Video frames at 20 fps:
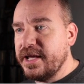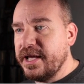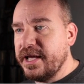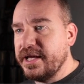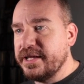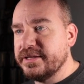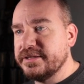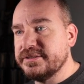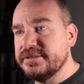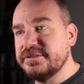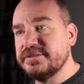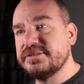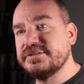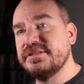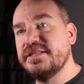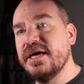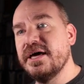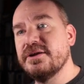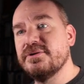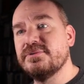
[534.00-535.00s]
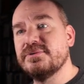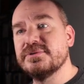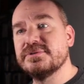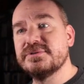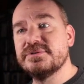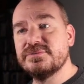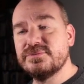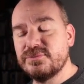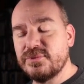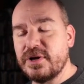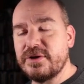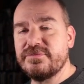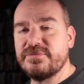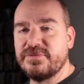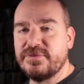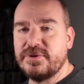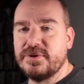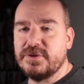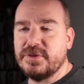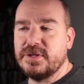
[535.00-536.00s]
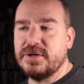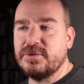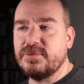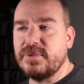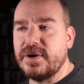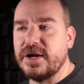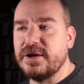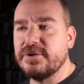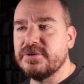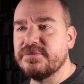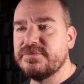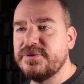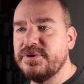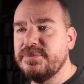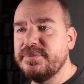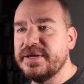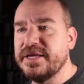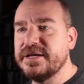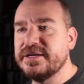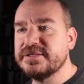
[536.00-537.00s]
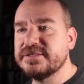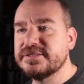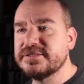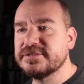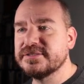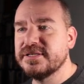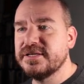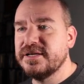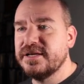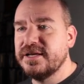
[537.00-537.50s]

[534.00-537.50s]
And mm-hmm. that'll run for a little while, a few minutes,